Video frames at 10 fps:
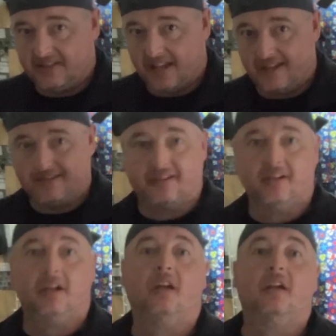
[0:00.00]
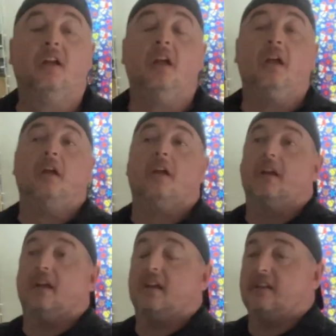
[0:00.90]
stance
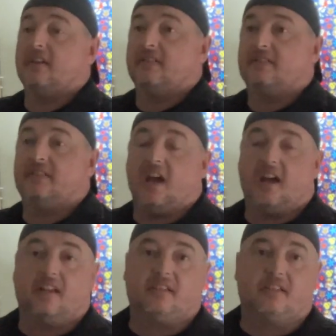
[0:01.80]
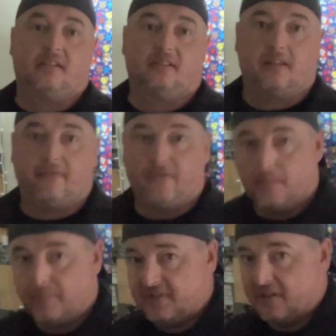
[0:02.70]
is that the
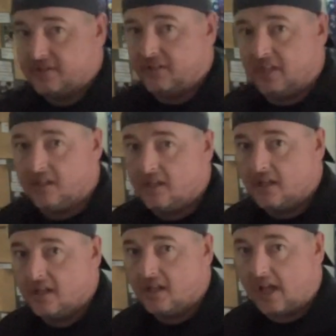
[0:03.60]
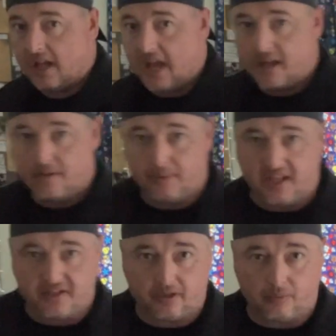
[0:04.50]
foot positioning and how you
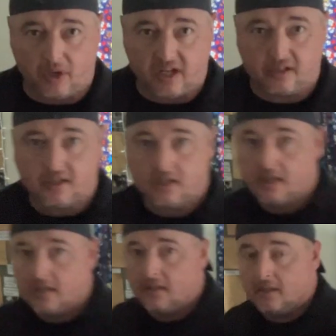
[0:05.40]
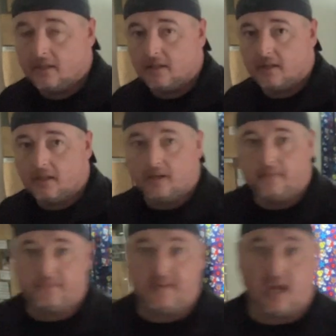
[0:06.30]
place your weight.
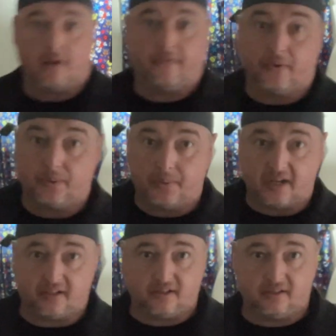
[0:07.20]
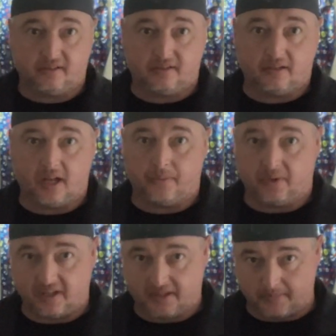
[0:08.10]
Now, for the record, I
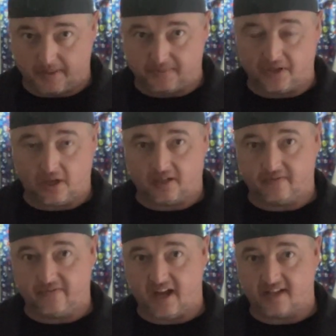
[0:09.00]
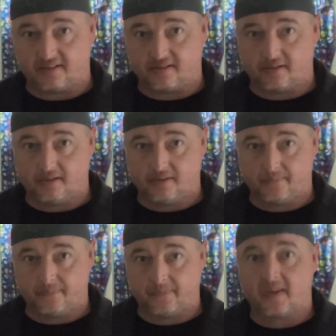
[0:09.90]
realize I might be talking fast,
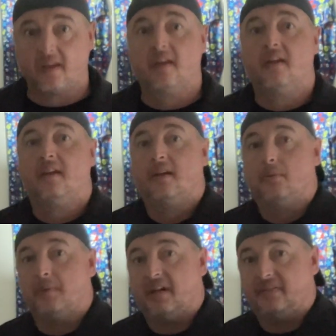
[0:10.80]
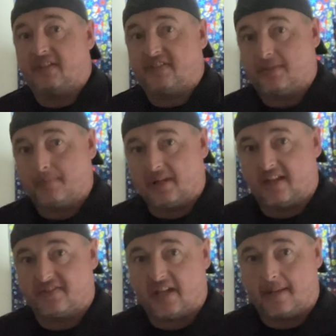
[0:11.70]
but this is my
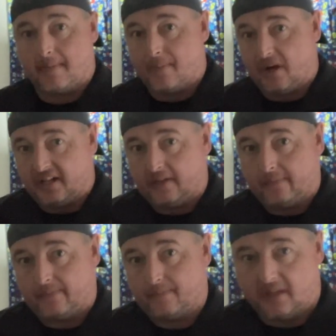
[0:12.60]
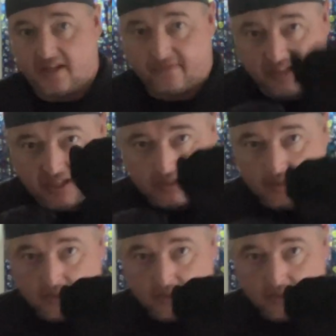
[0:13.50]
left side of my body, my left lead.